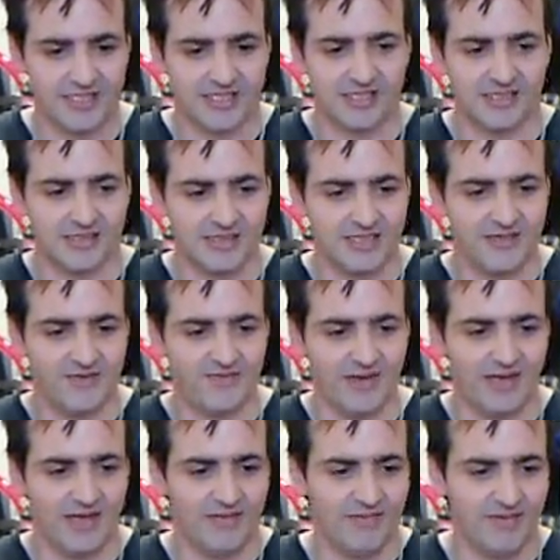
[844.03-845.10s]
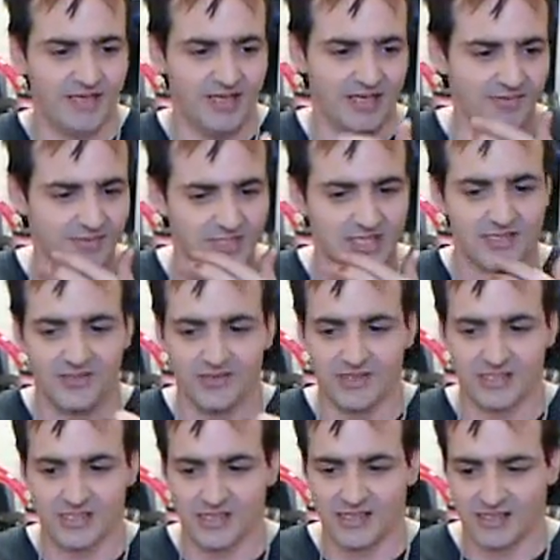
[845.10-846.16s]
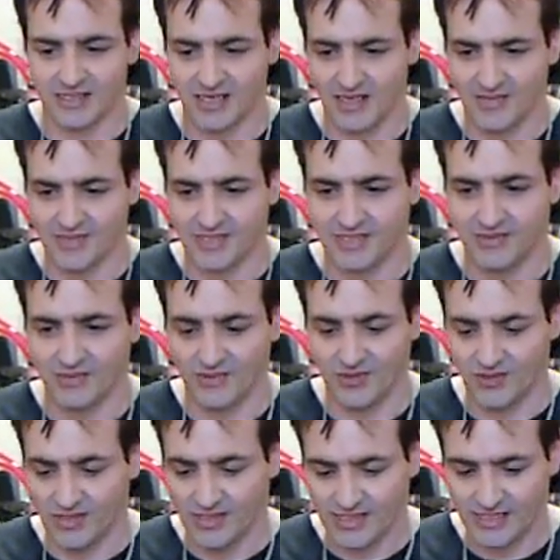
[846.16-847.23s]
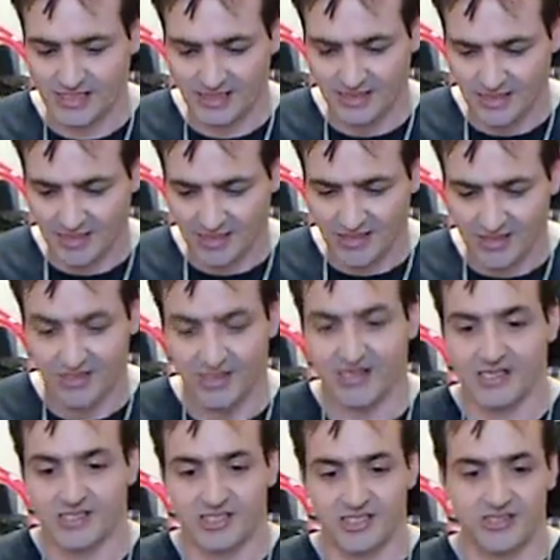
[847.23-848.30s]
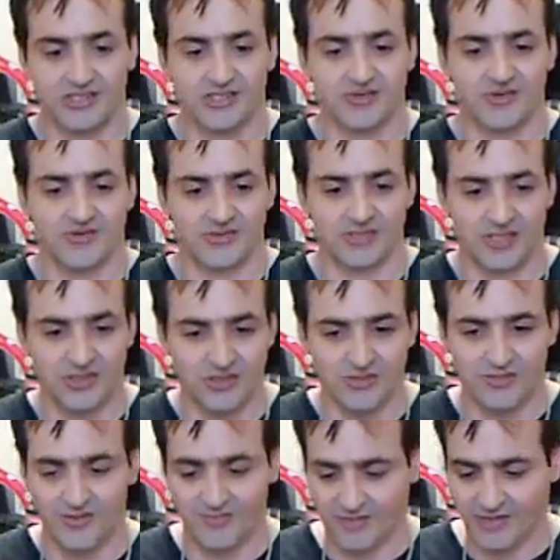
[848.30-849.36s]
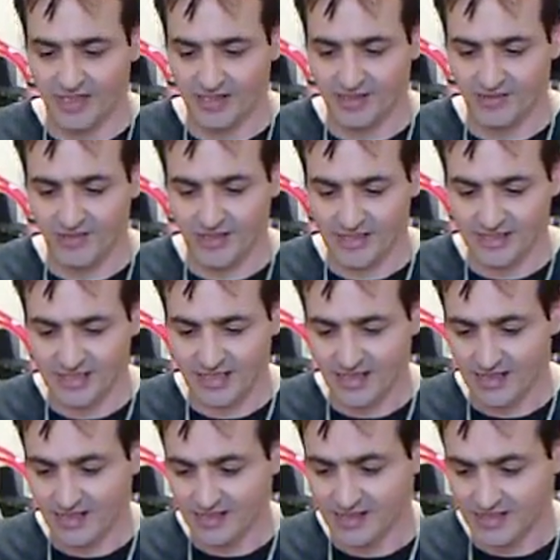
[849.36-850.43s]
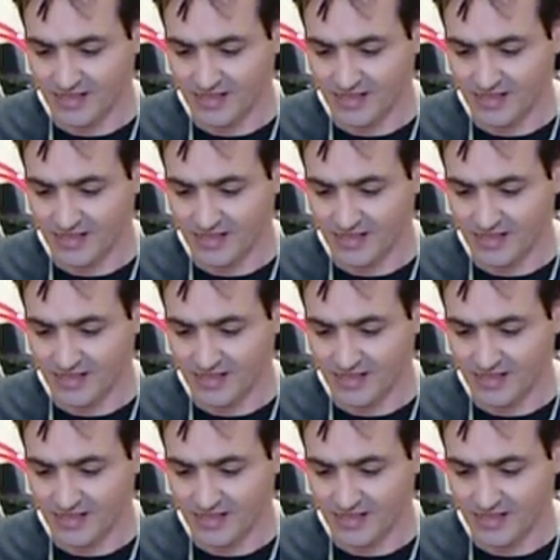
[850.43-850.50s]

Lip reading: It's got D5 caps. I know there's other caps in the works. You could actually use your own tube if you had the right size.